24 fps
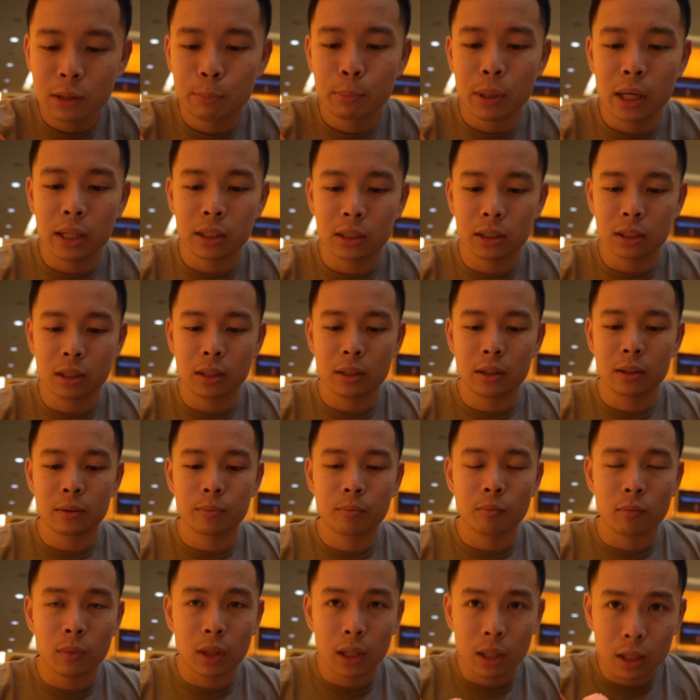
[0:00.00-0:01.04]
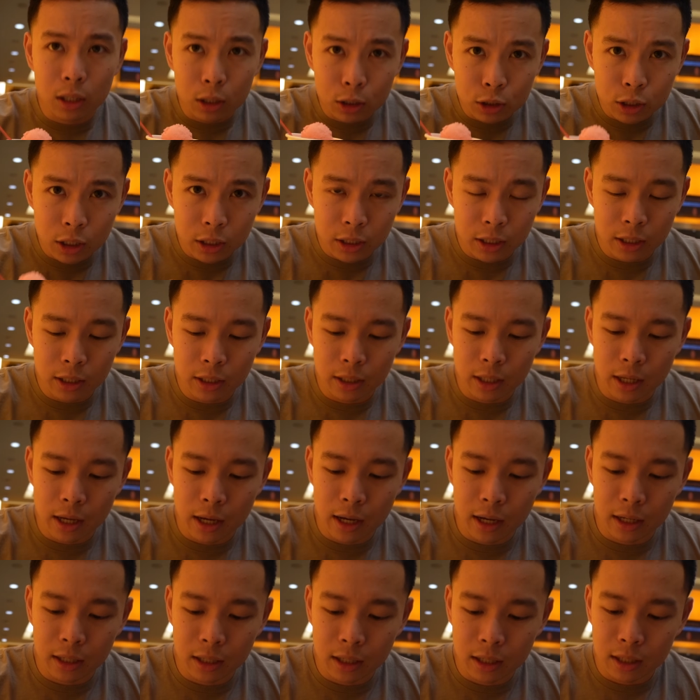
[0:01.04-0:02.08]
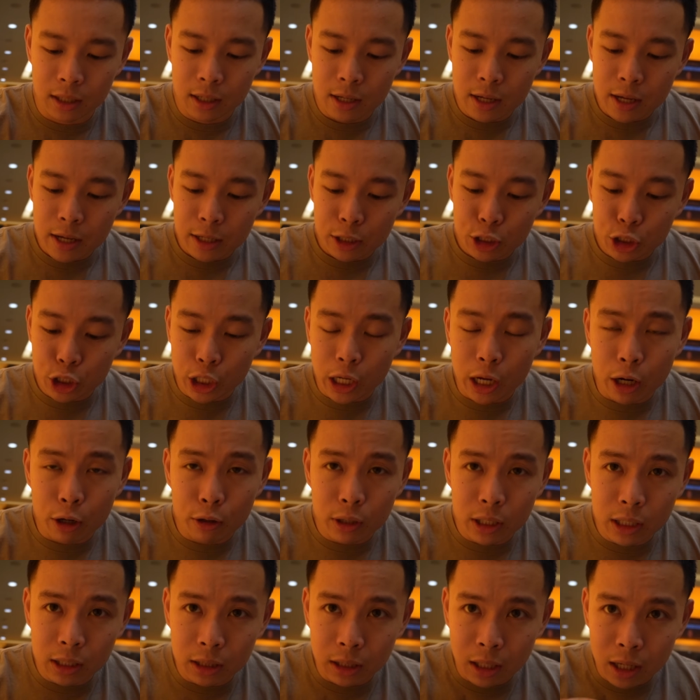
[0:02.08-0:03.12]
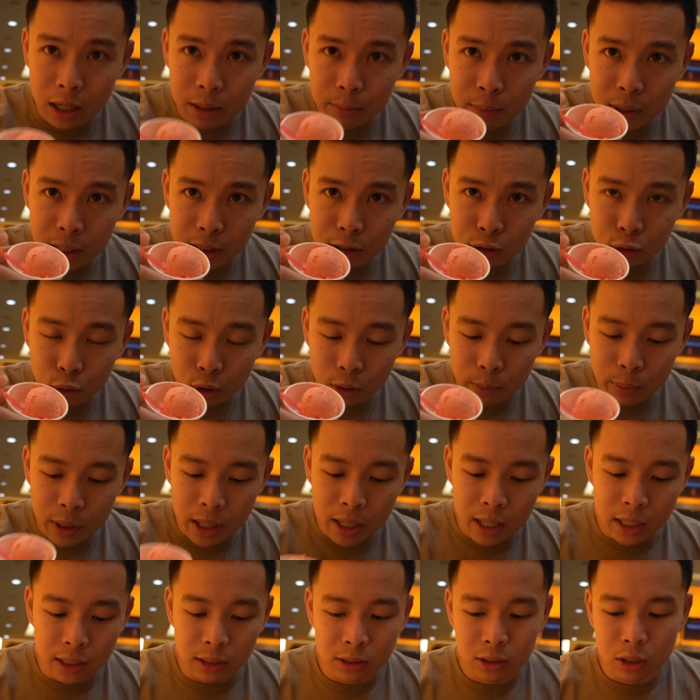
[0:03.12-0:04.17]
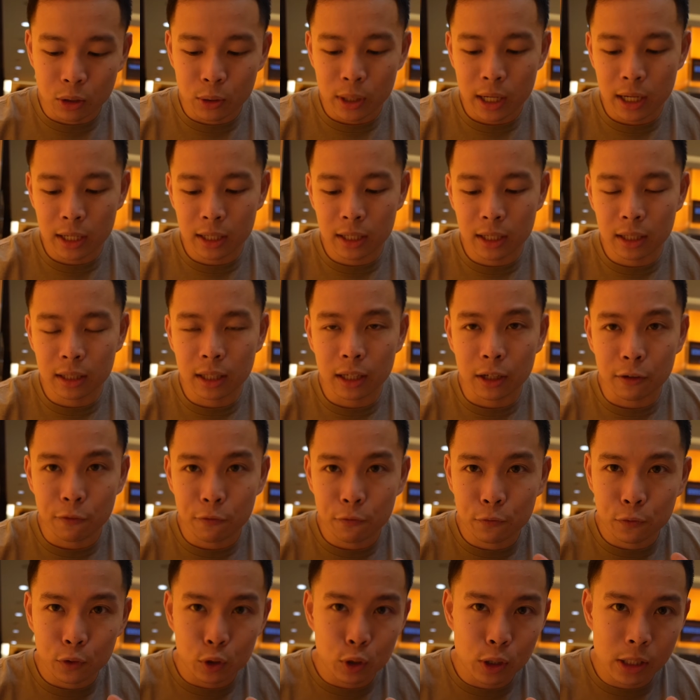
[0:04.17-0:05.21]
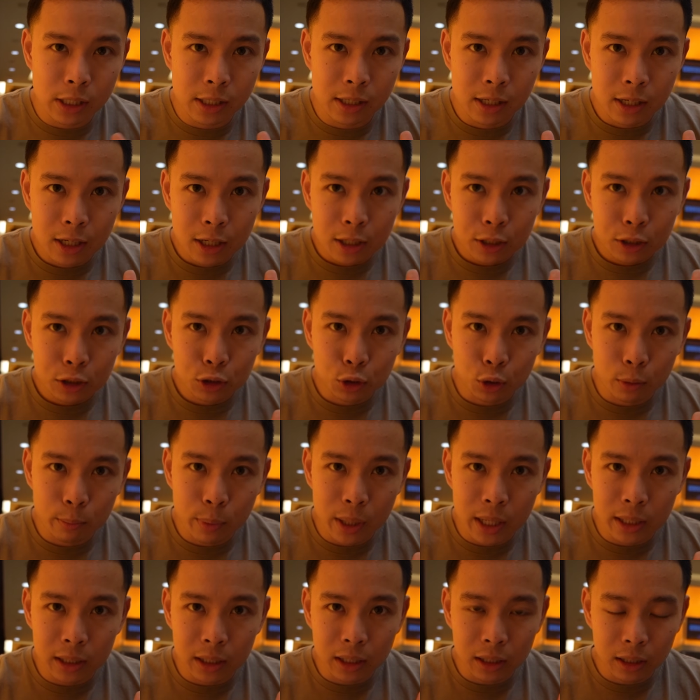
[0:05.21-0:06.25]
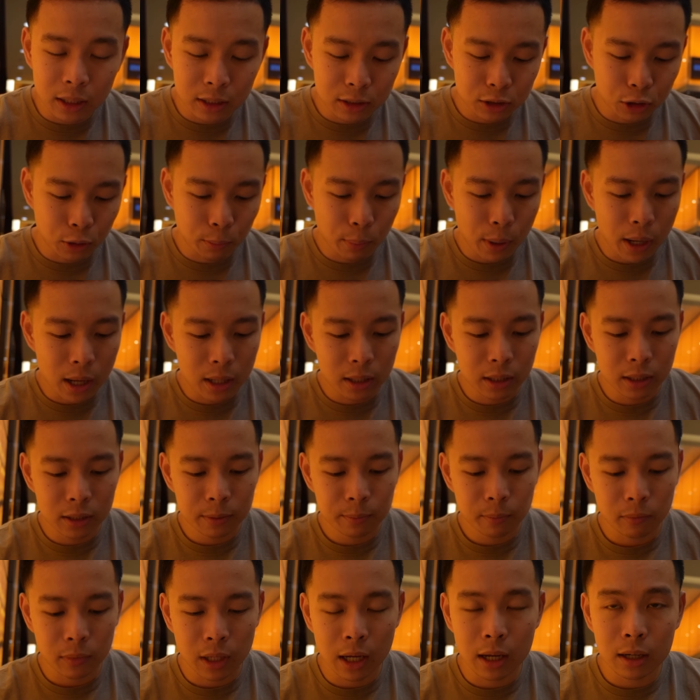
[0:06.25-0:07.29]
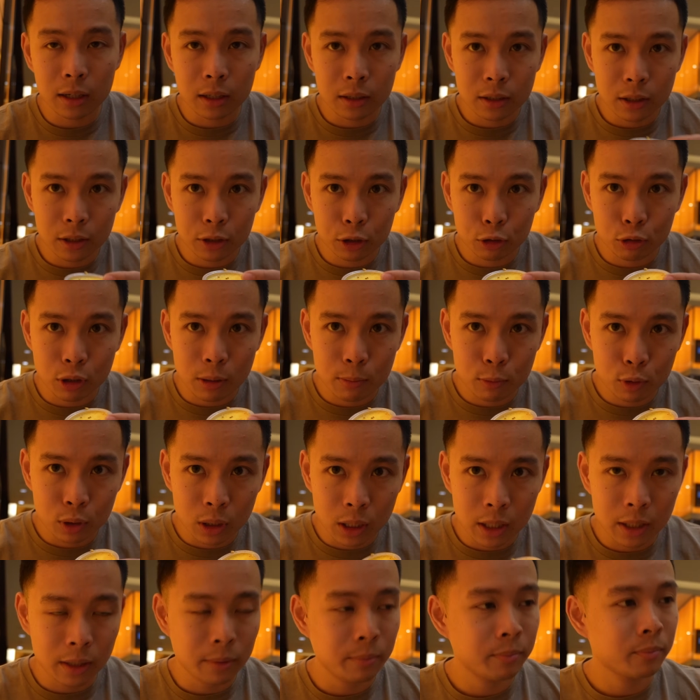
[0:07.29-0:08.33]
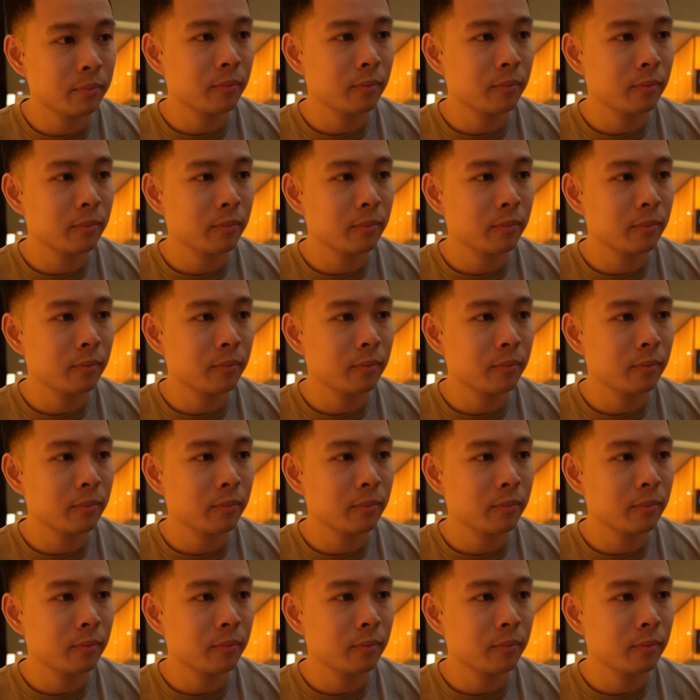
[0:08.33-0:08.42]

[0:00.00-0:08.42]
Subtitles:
baked cookie and a cherry limeade sorbet. So we had to get like a fruity sorbet to cleanse our palate, and another creme brulee.